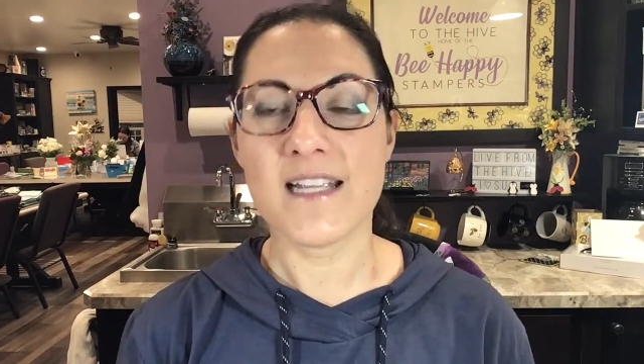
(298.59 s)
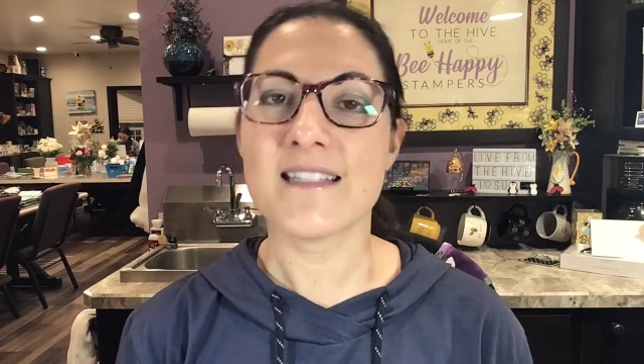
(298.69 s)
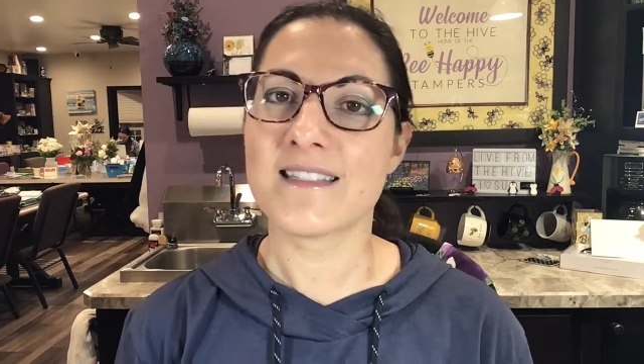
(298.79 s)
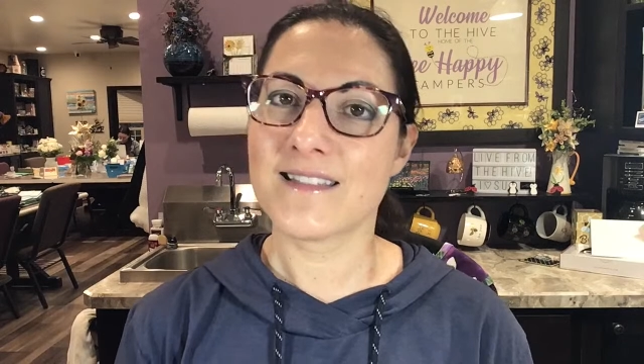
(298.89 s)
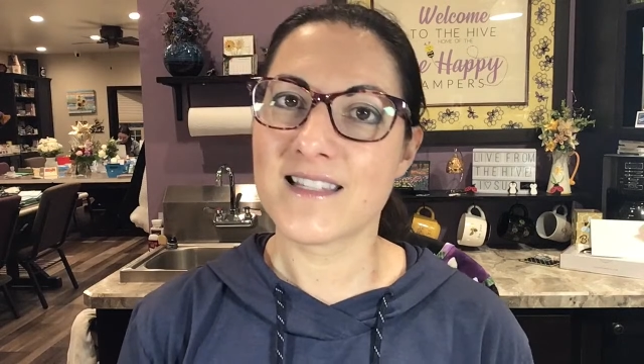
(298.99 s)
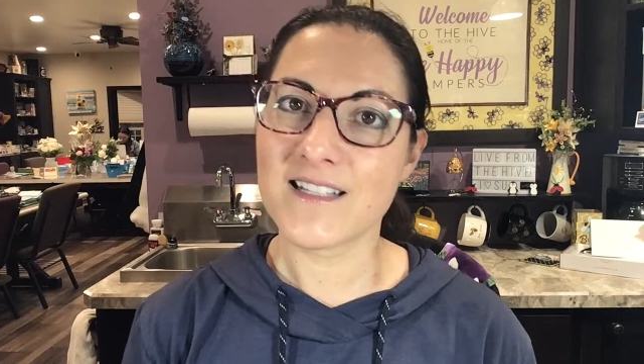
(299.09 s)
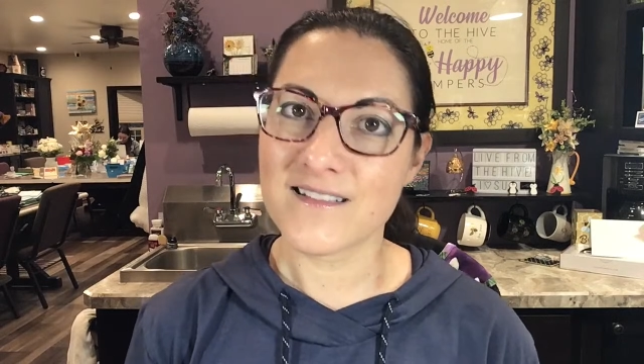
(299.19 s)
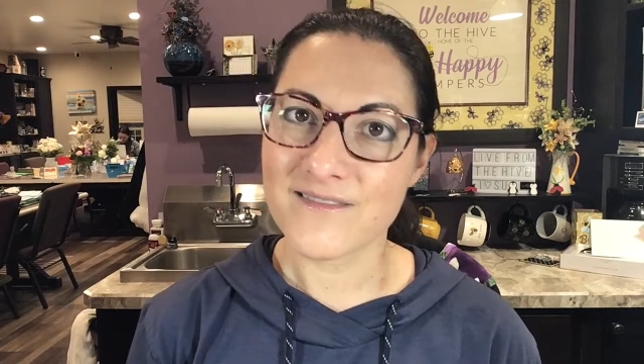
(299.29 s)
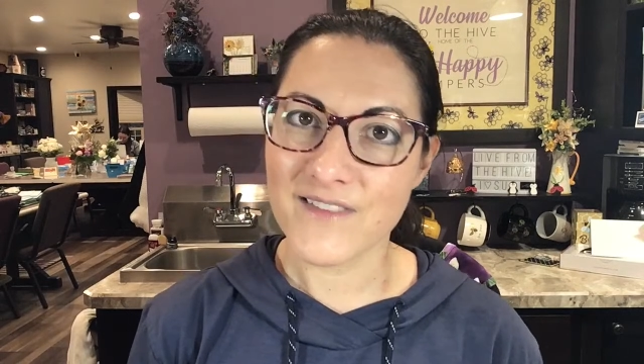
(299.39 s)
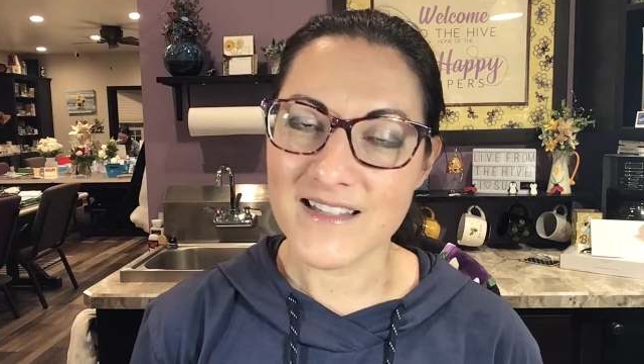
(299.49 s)
It's the
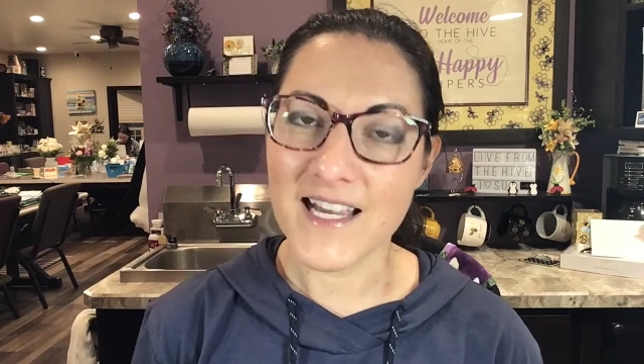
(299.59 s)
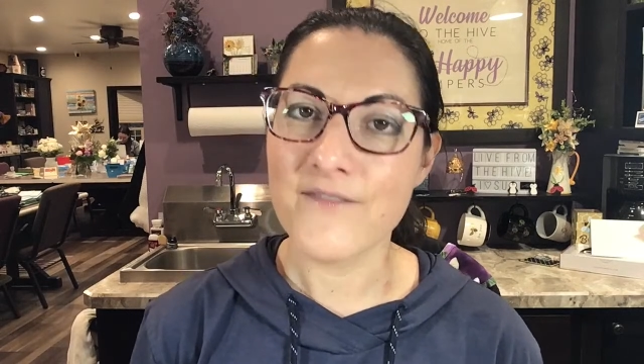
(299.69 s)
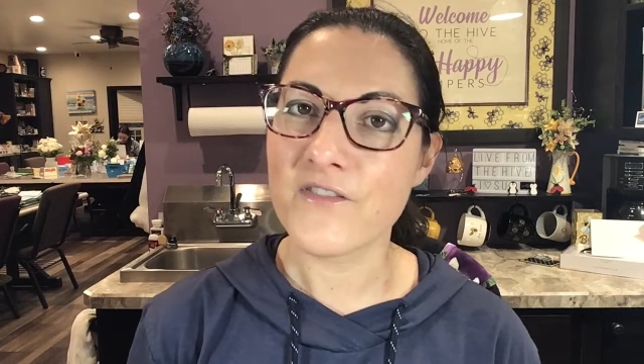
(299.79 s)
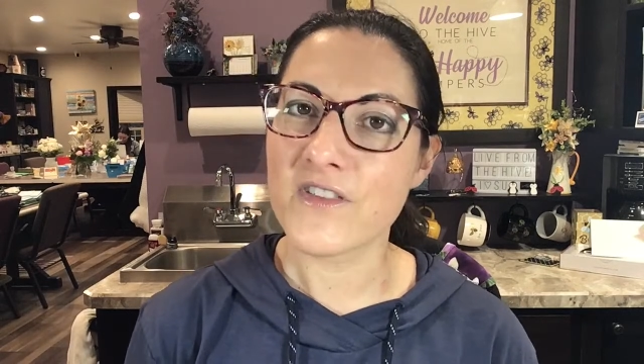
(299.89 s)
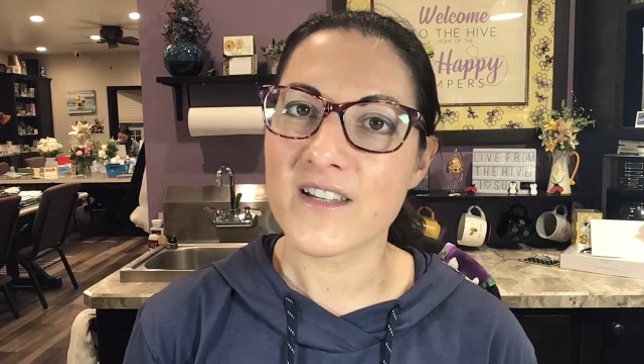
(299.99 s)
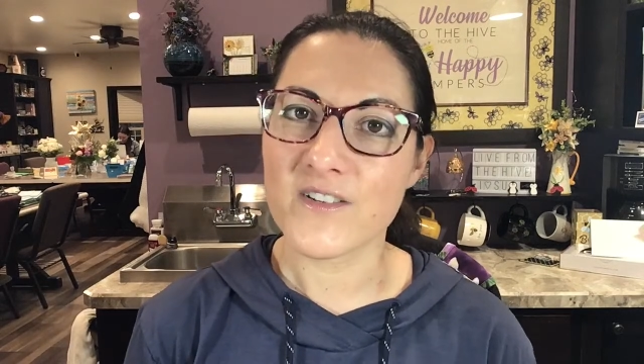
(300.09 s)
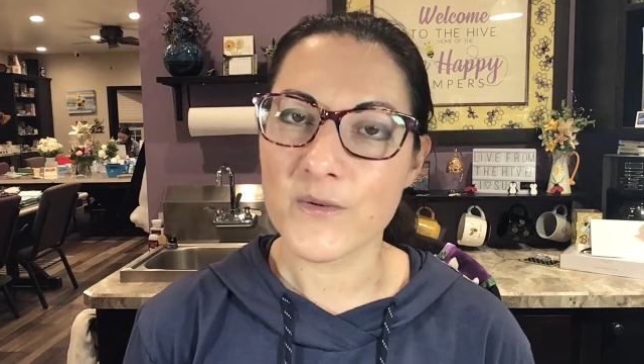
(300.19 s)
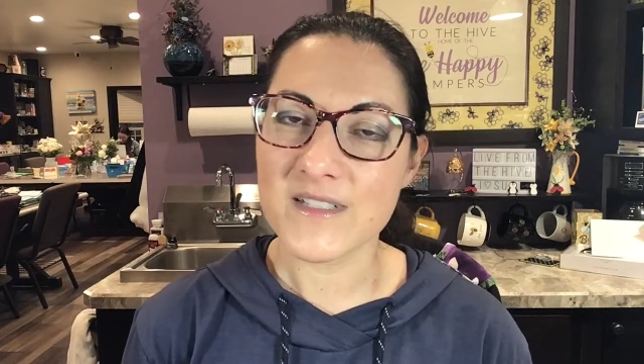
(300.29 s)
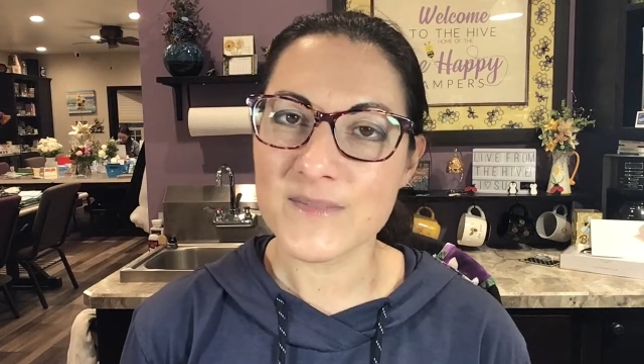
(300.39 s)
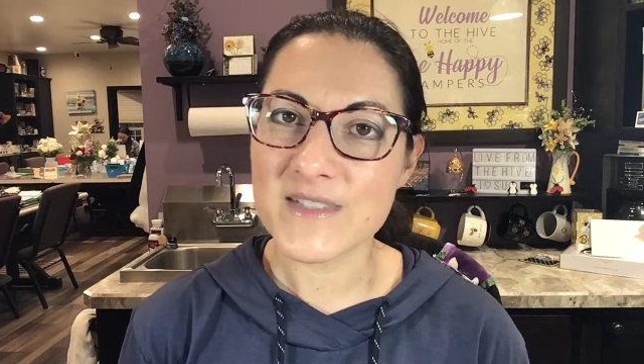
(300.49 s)
time for the
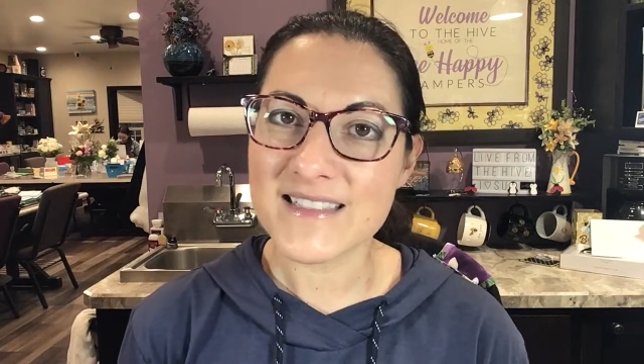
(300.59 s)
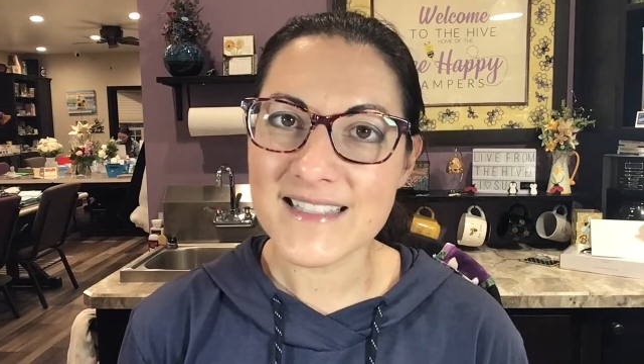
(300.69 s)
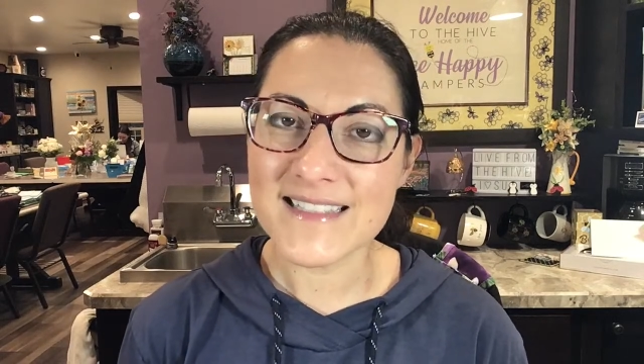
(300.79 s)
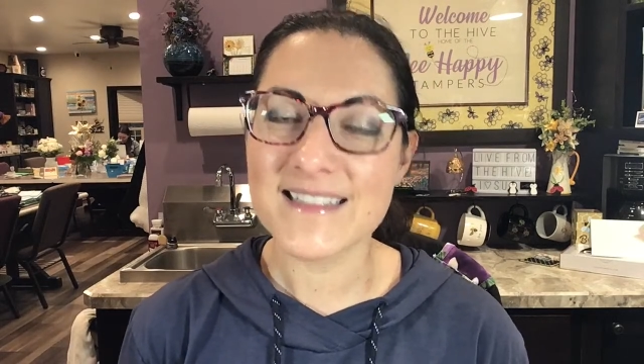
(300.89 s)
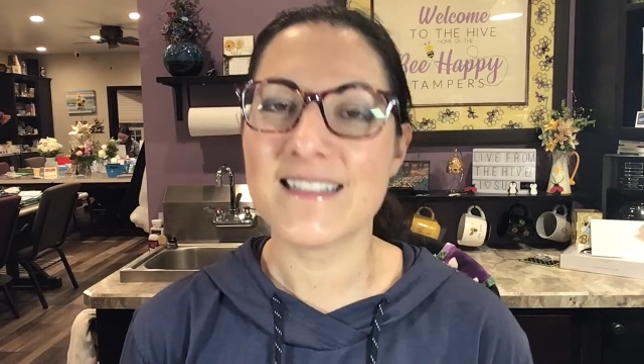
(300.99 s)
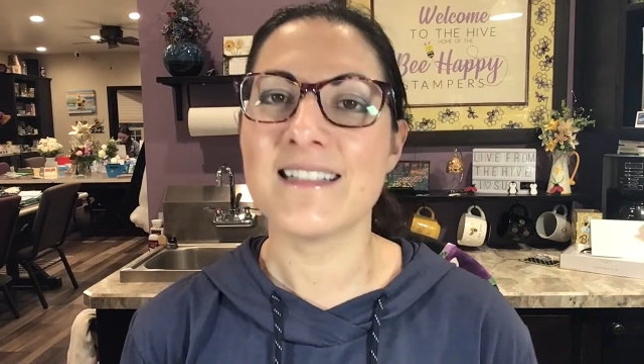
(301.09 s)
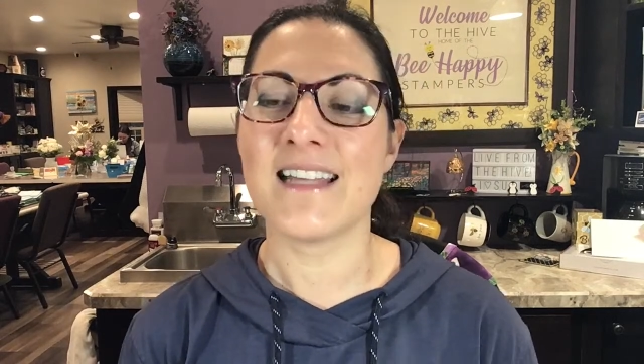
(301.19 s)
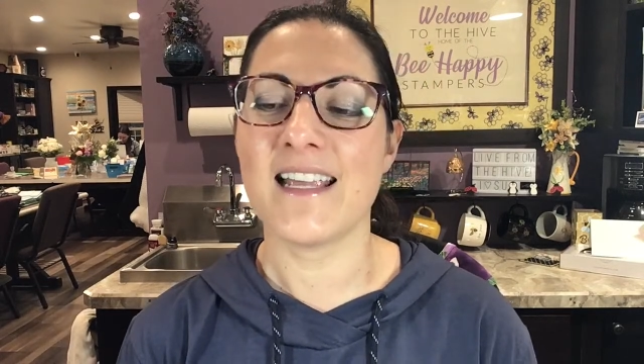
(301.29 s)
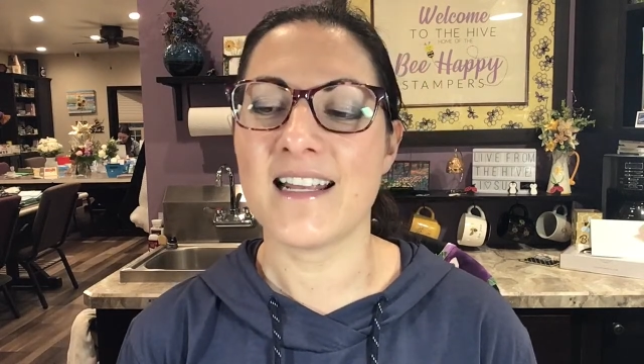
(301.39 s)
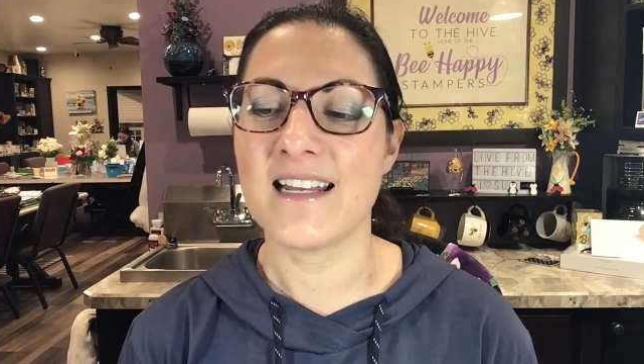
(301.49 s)
Christmas
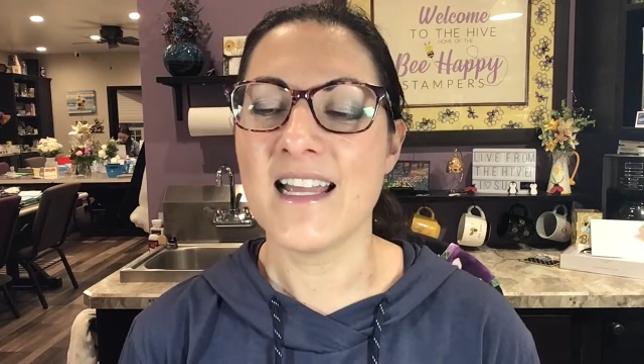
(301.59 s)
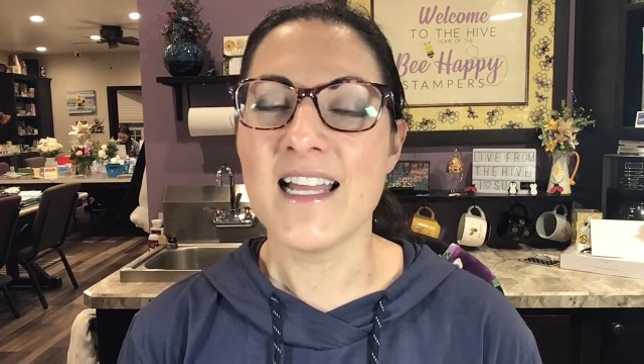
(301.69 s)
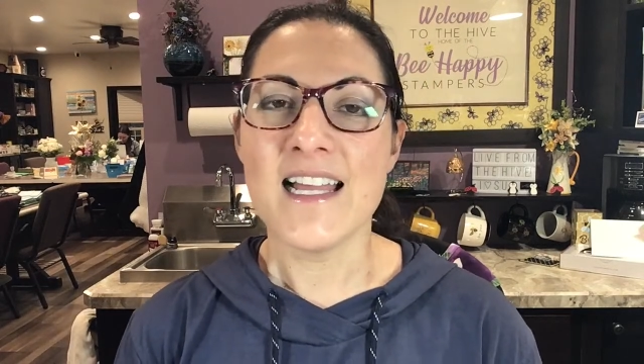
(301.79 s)
season, and